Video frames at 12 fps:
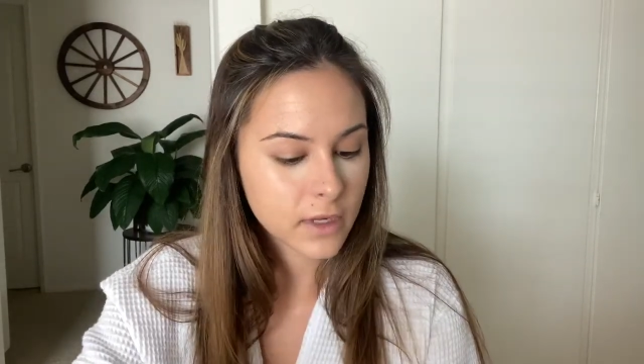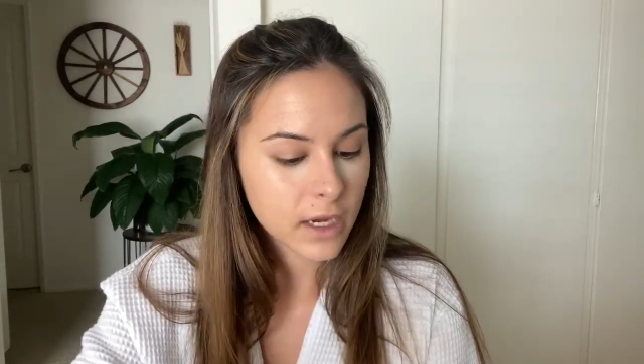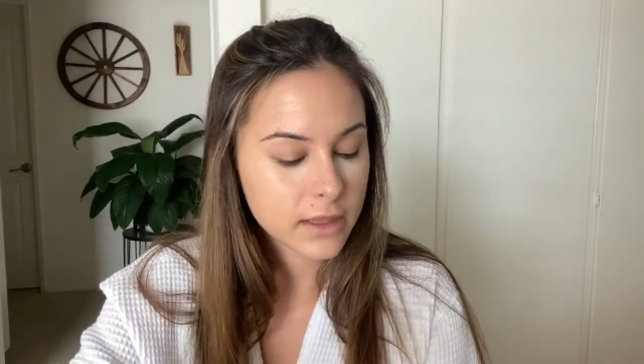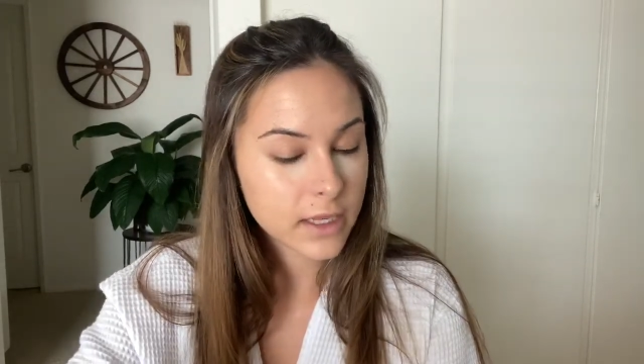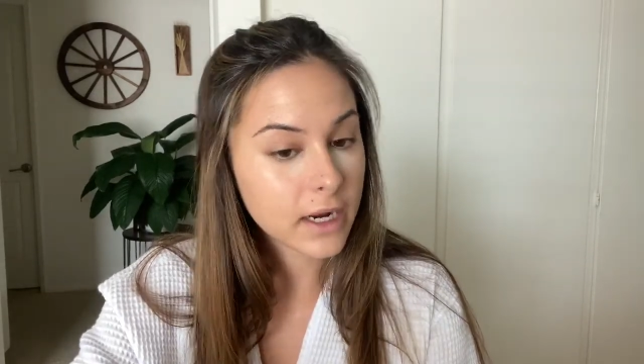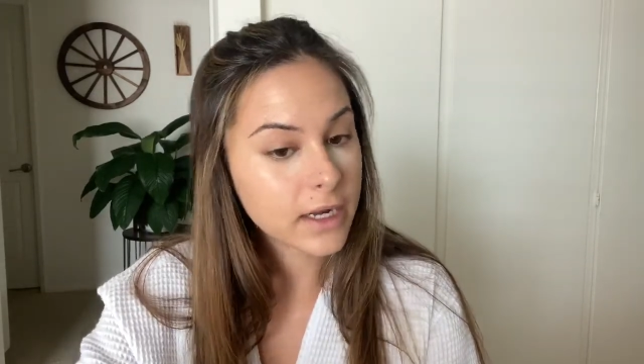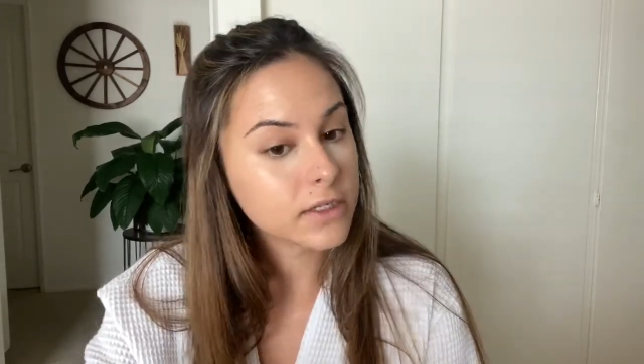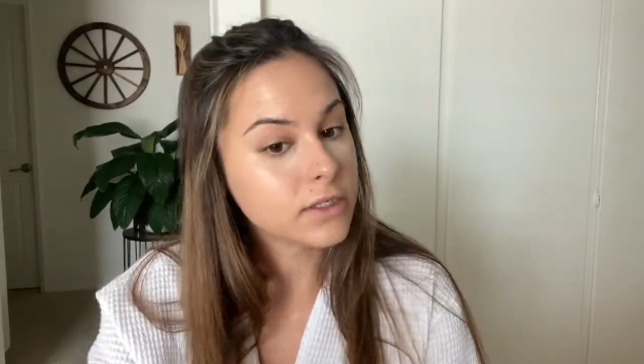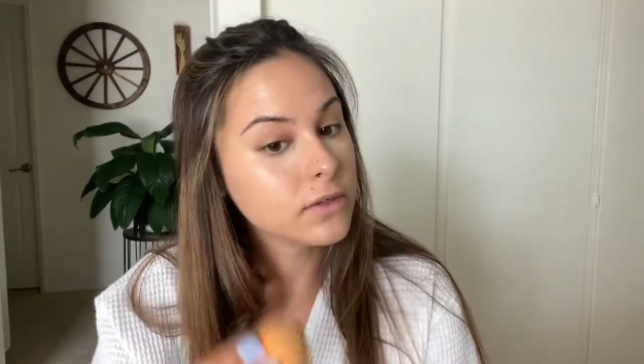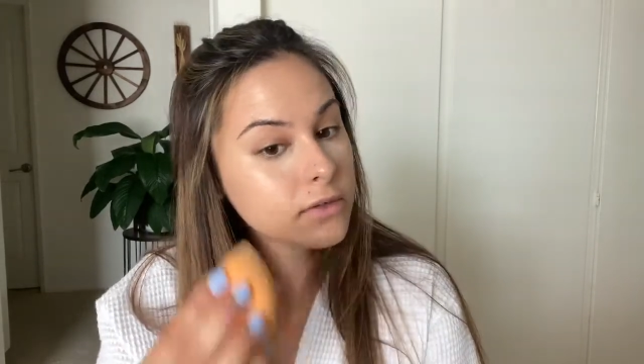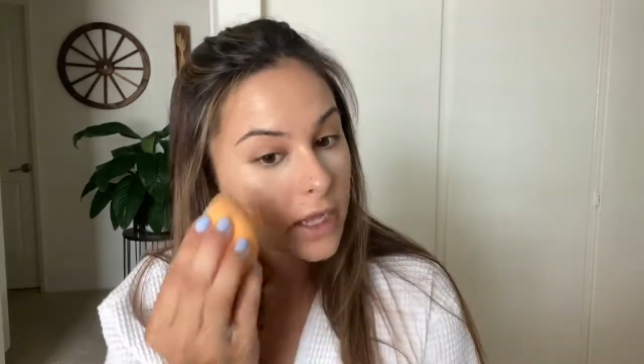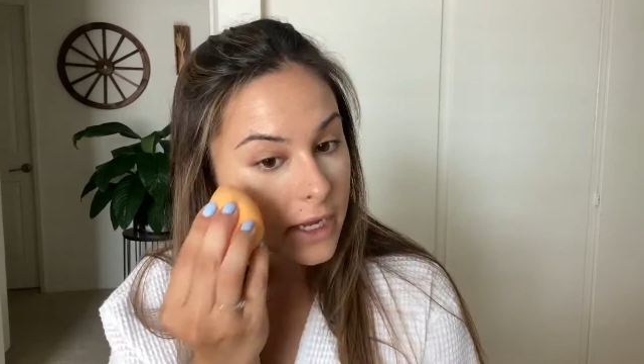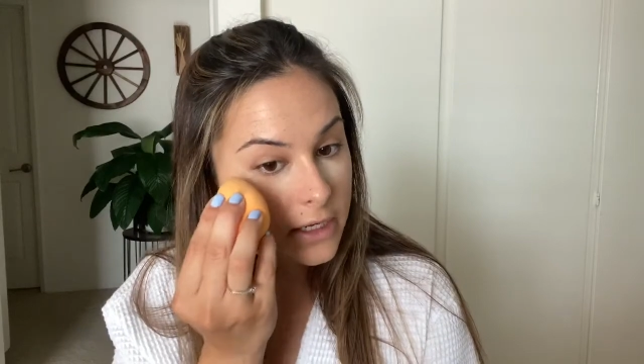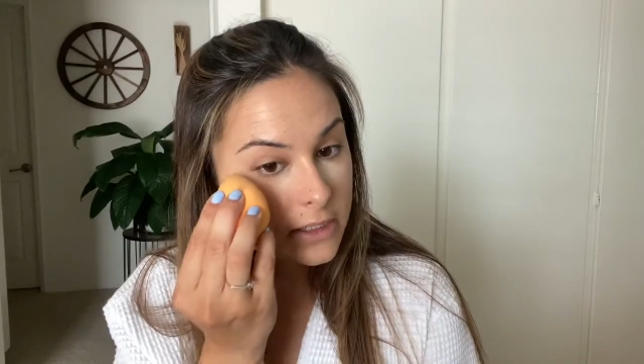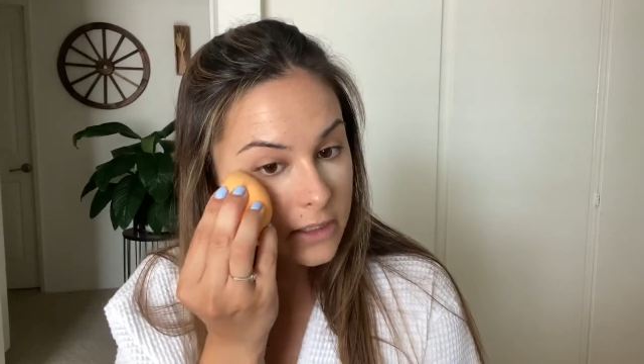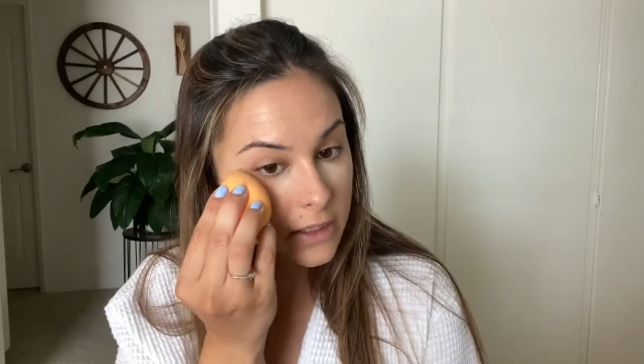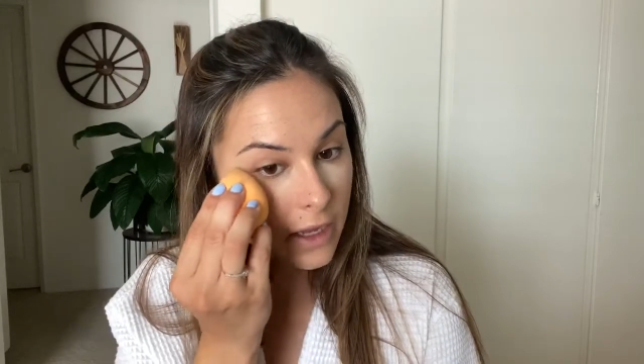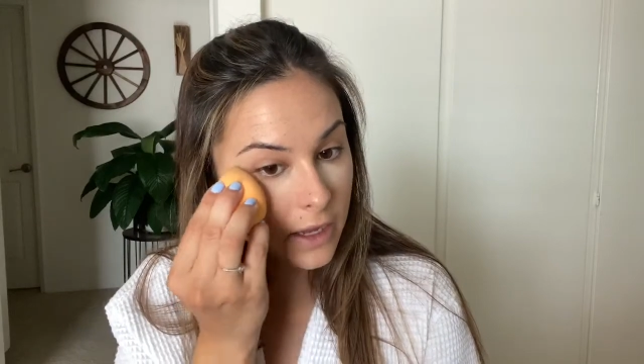And then I do like
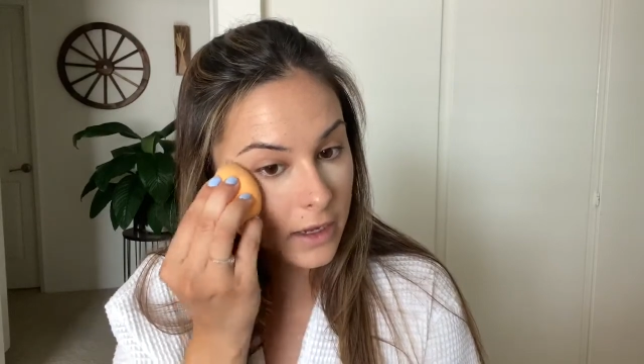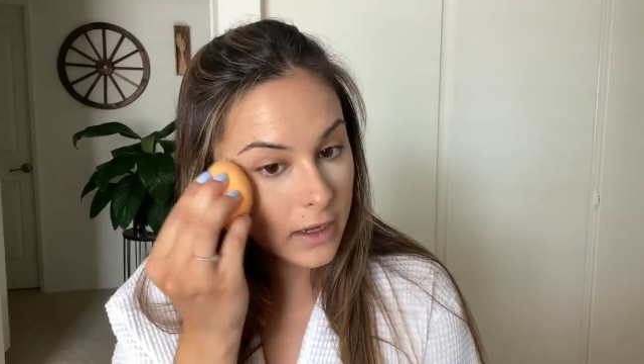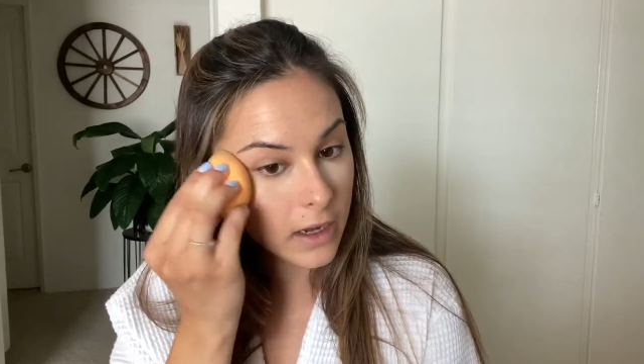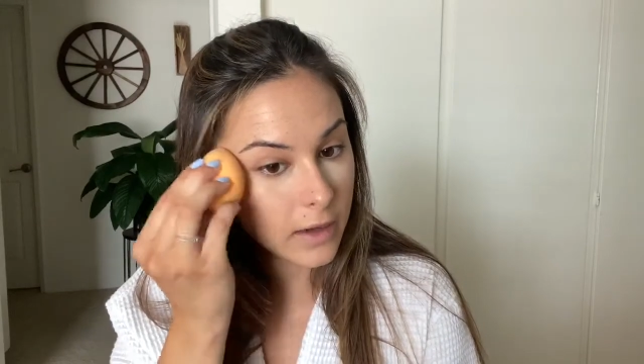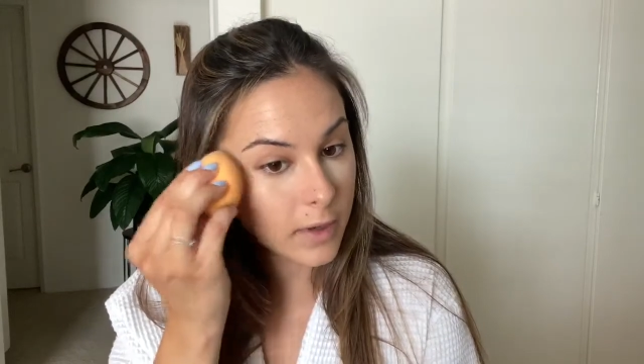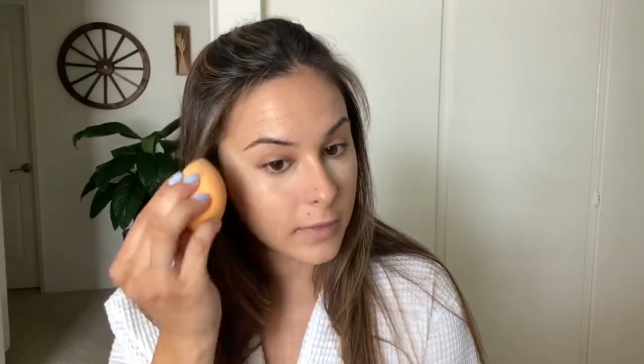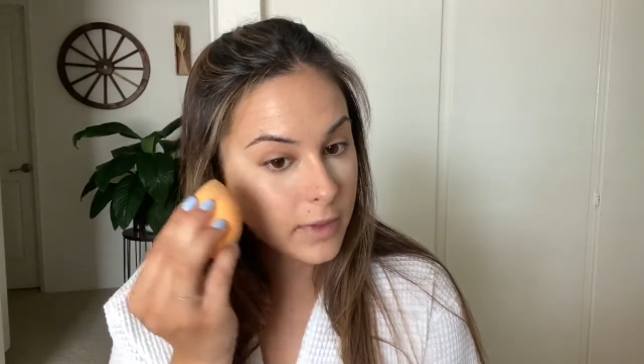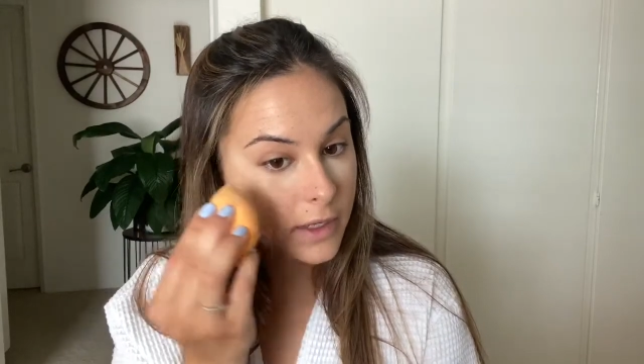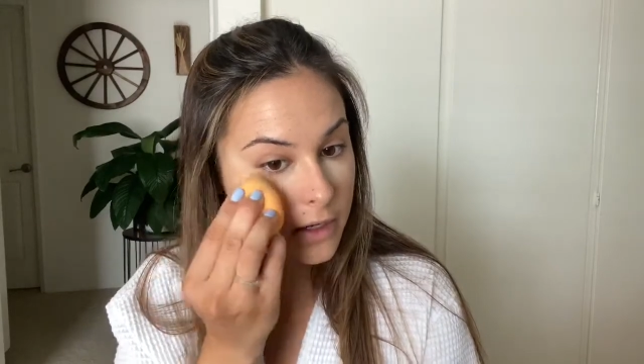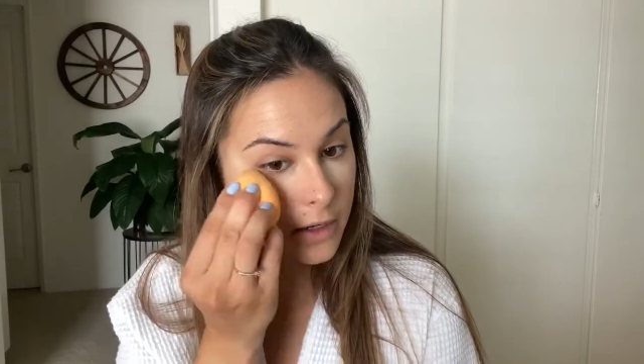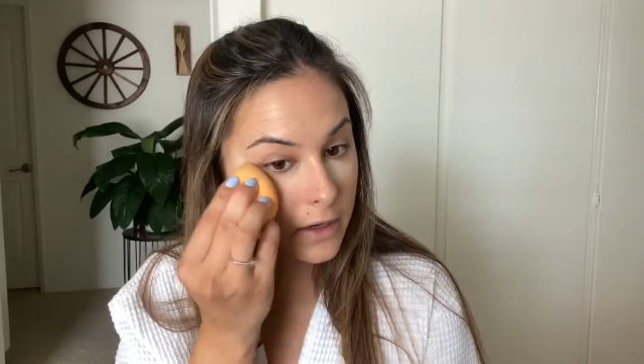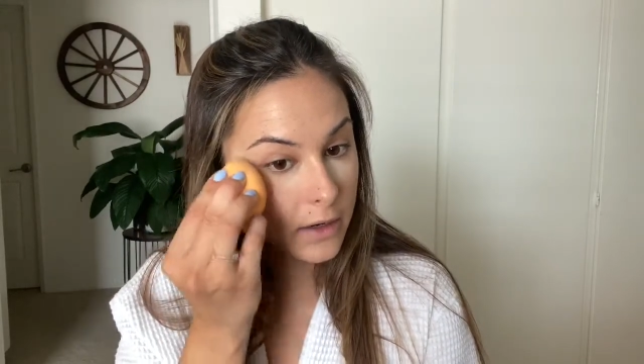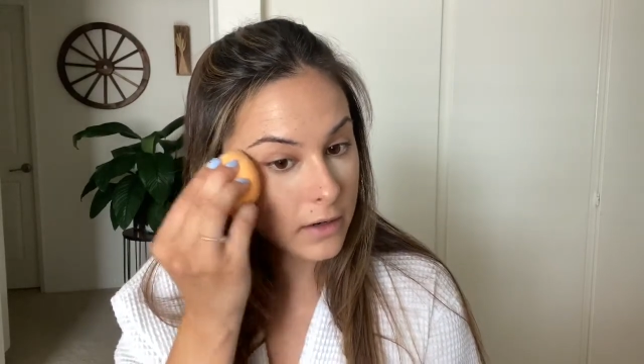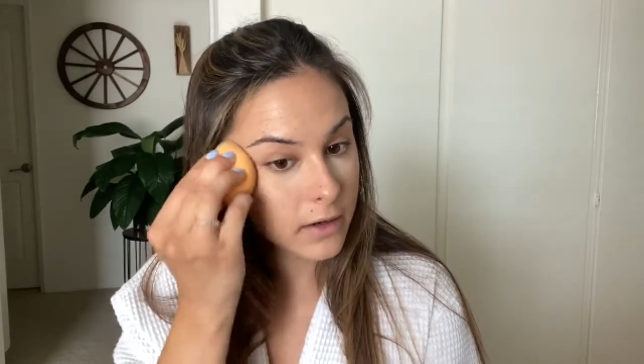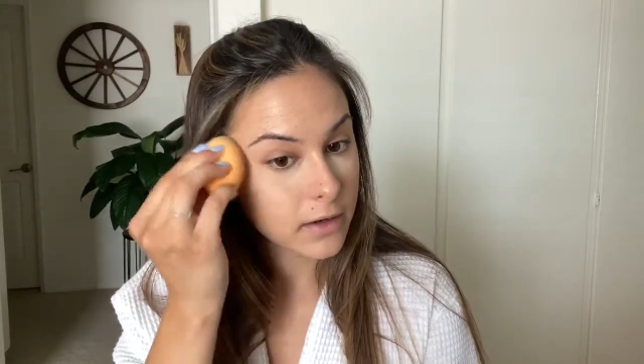to like come up here.